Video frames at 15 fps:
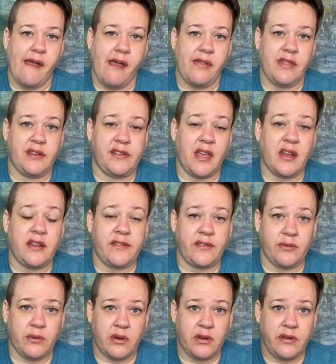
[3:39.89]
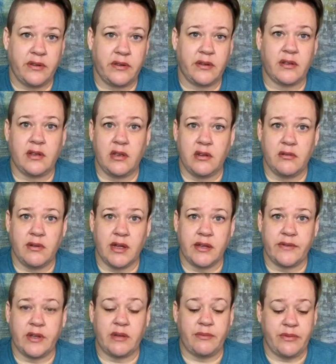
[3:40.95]
the Ten of Swords, good
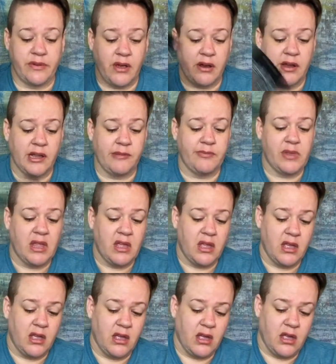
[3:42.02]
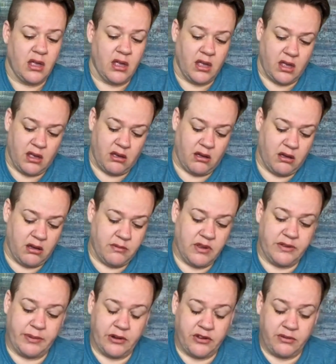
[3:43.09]
gravy, I'm sorry,
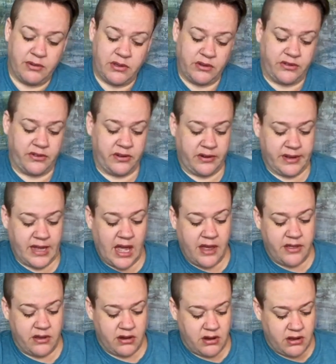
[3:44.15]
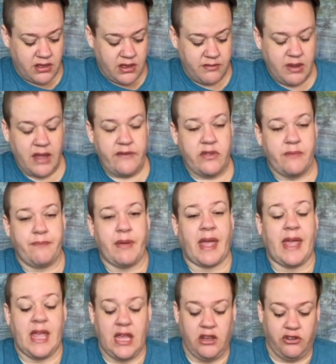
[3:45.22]
especially with those two together, and then we have the
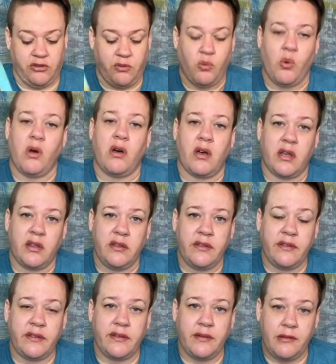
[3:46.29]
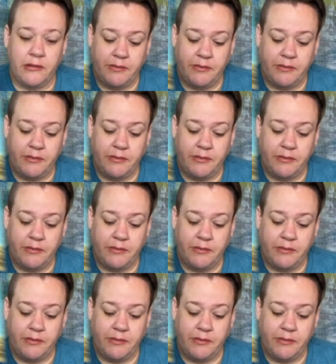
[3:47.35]
Page of Wands,